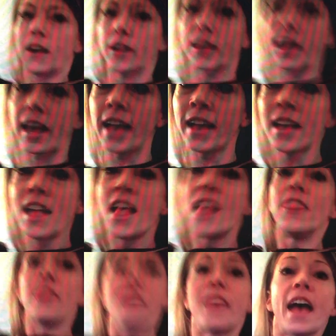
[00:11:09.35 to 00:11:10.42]
Okay,
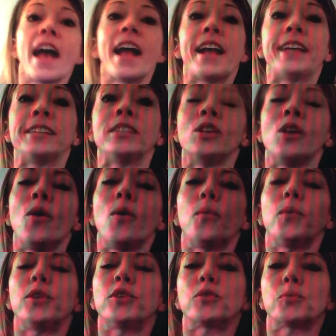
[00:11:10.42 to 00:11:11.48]
then
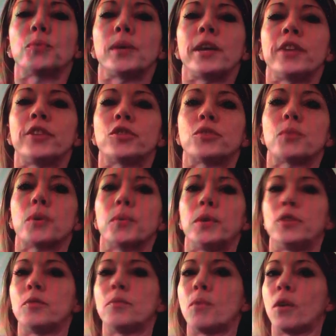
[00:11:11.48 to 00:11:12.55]
we switched where we
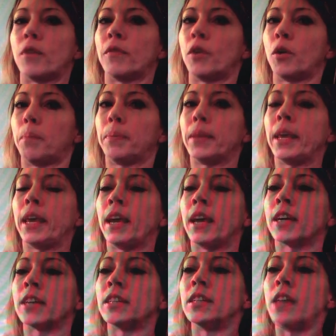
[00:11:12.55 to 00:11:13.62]
do more of an oblique,